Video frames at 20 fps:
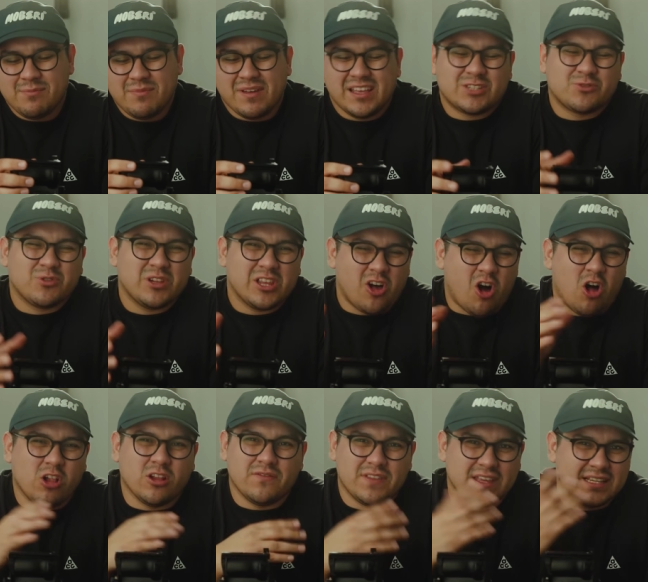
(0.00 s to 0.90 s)
It's really
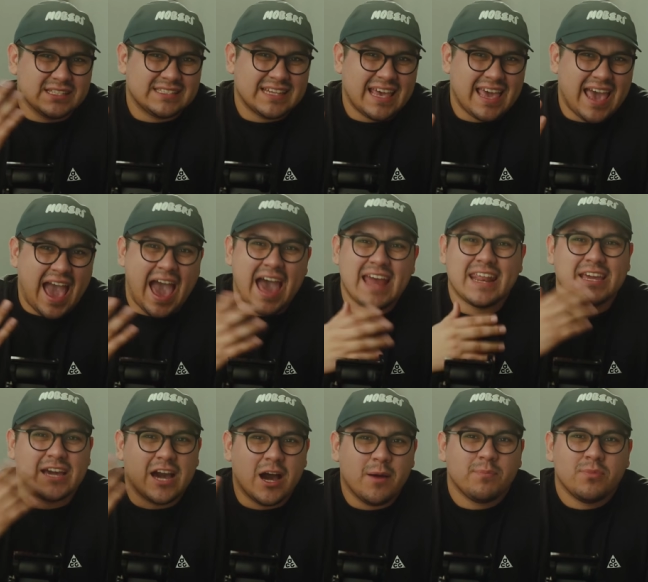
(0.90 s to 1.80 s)
all of this
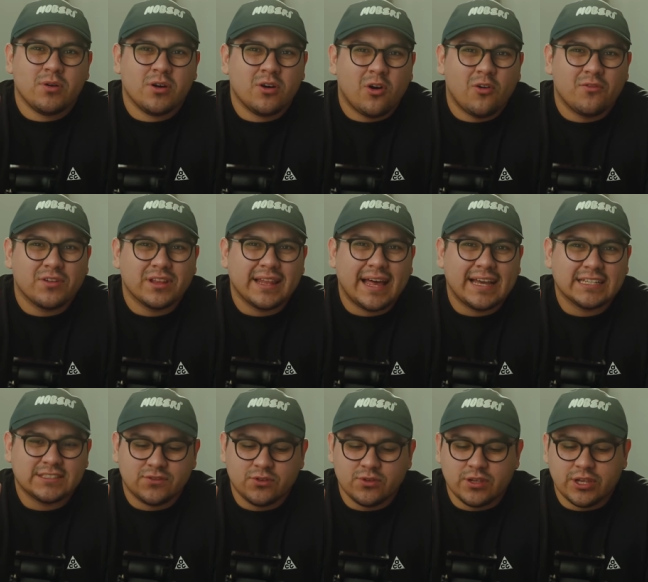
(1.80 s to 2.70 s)
adding up over the
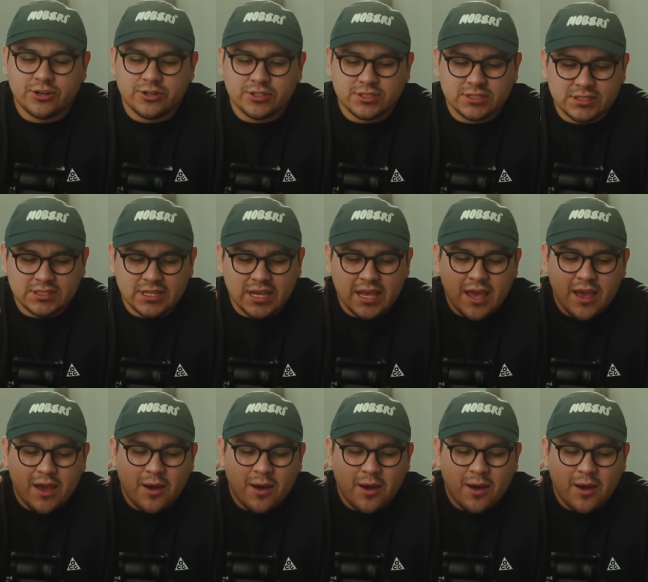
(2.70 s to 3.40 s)
last few years.